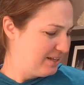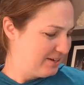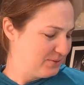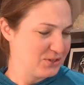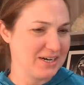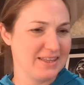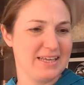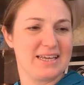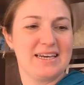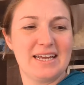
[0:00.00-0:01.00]
I'm trying to
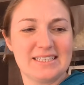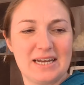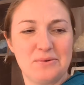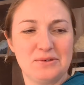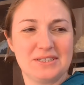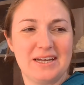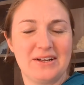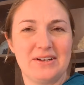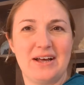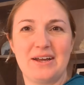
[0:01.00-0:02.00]
think. Next I
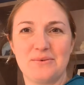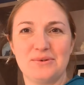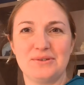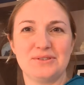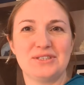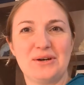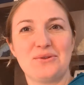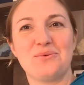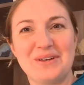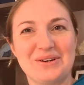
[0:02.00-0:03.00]
will share
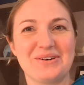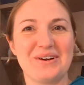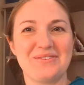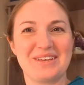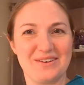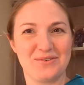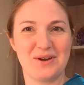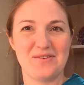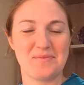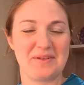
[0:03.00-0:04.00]
the winner of the
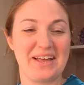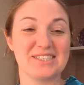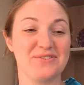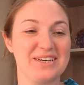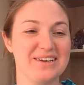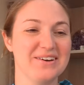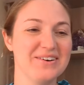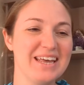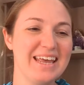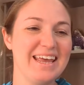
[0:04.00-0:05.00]
giveaway from the last video.